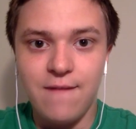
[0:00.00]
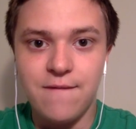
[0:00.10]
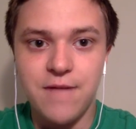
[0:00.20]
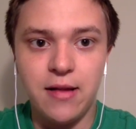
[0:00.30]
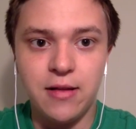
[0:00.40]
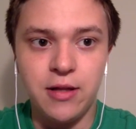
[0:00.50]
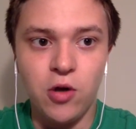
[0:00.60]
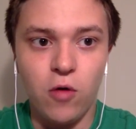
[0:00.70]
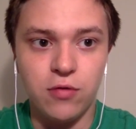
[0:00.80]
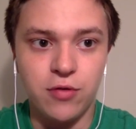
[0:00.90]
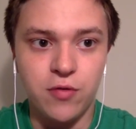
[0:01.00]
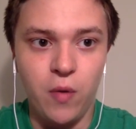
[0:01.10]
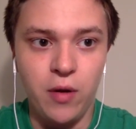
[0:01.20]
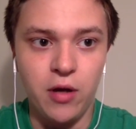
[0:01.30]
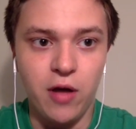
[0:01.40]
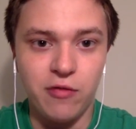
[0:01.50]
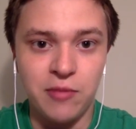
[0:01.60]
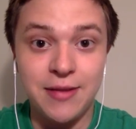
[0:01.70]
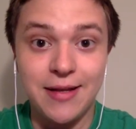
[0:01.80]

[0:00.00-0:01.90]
violently overthrowing a government